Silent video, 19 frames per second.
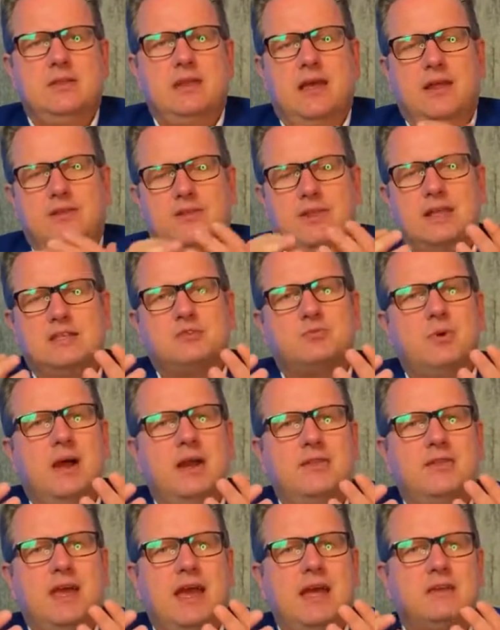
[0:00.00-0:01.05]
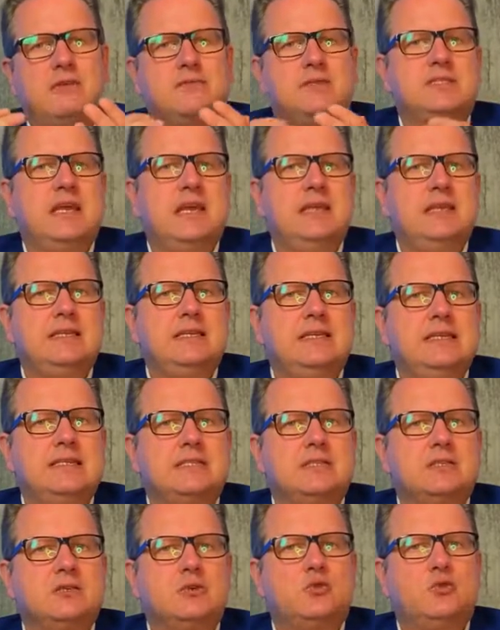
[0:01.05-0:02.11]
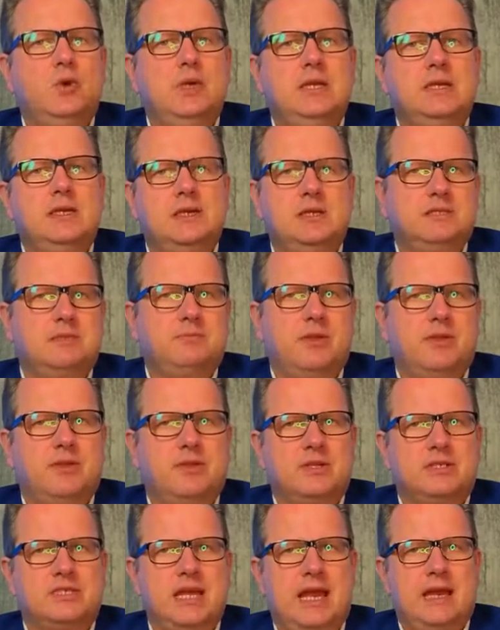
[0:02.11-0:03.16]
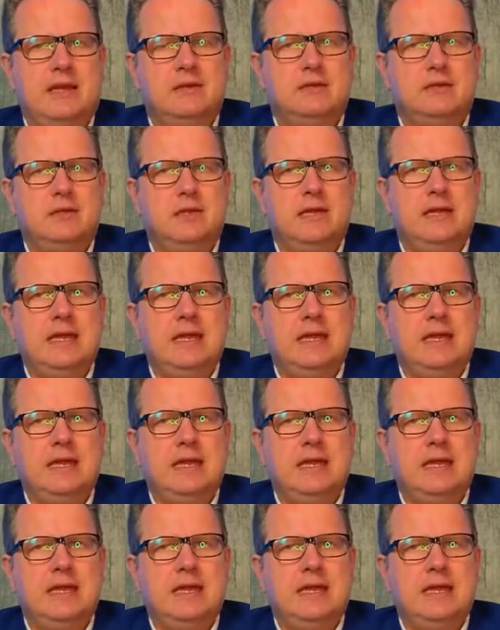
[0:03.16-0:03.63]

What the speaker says: And that's why the head of state is Queen Elizabeth II